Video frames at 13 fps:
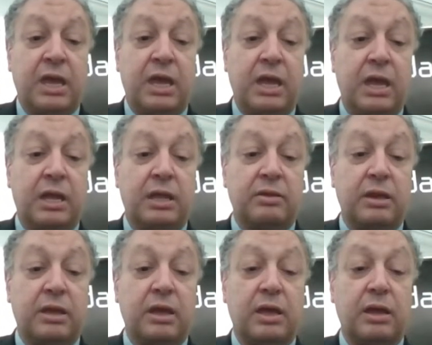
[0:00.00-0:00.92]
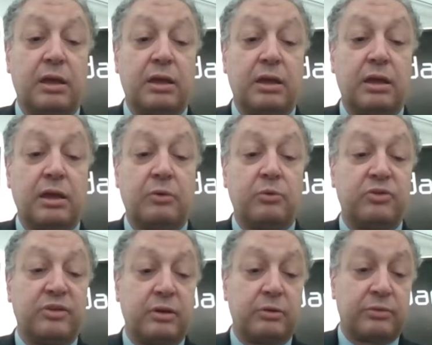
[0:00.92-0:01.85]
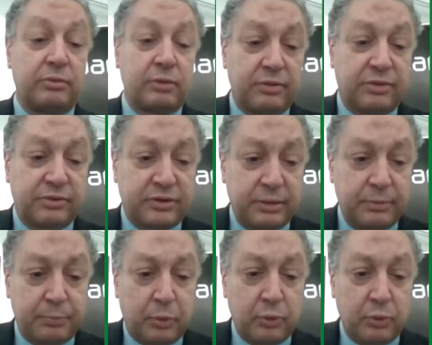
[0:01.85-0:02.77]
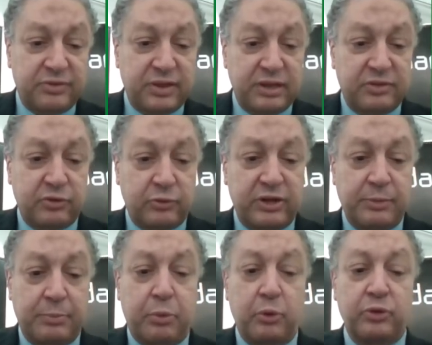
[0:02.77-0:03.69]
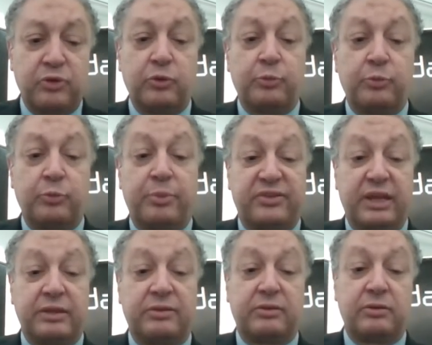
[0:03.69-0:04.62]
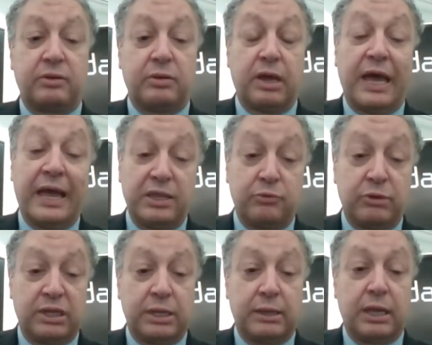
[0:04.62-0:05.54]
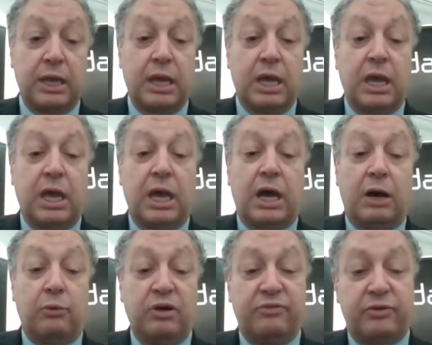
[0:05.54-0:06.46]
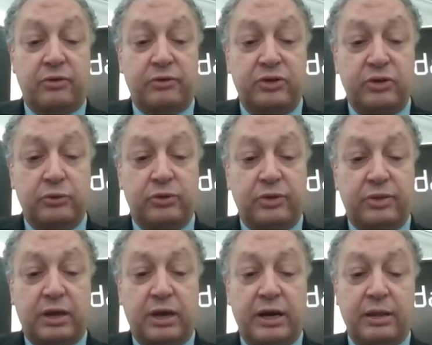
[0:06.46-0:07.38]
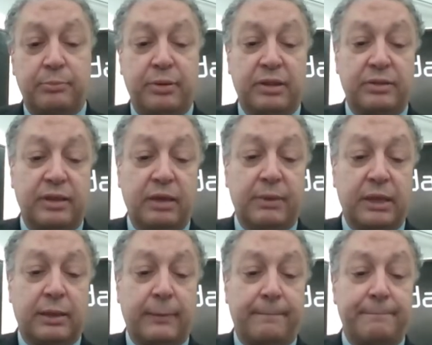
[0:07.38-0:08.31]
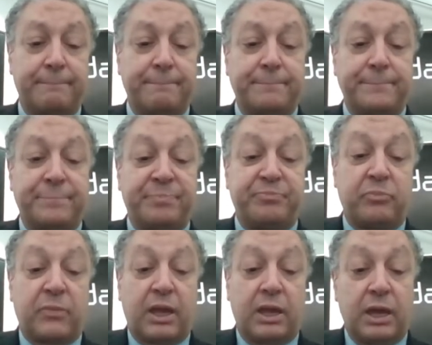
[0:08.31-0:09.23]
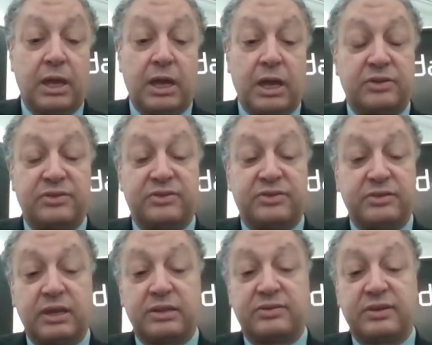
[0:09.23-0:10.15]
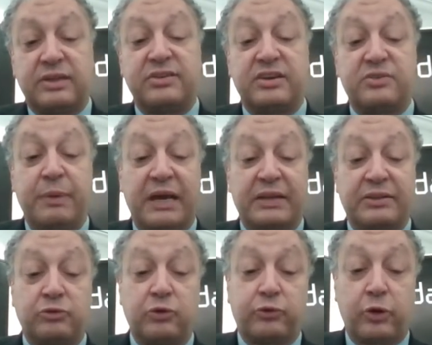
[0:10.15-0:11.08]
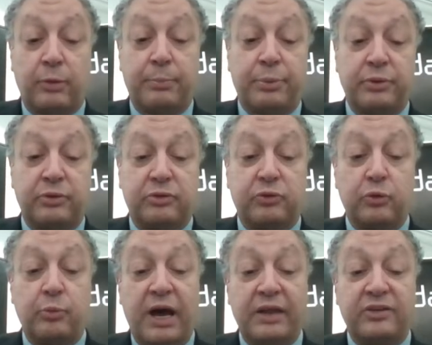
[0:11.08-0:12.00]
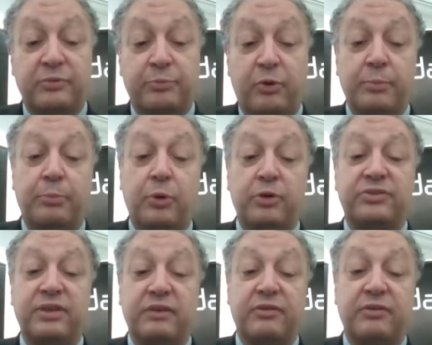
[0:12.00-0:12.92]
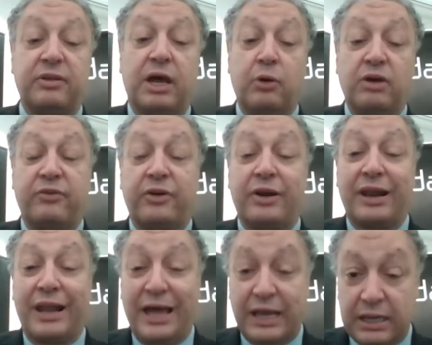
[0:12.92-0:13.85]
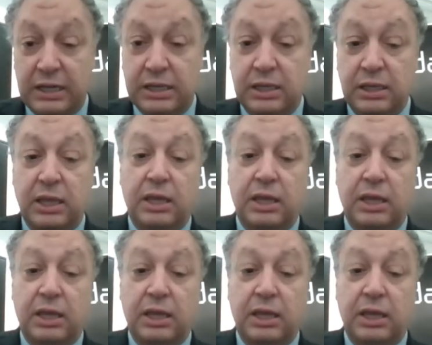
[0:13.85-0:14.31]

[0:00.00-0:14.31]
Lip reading: and with a 3.6 to 3.2% annually. However, due to the current pandemic, it's expected to drop to minus 1.7. However, luckily,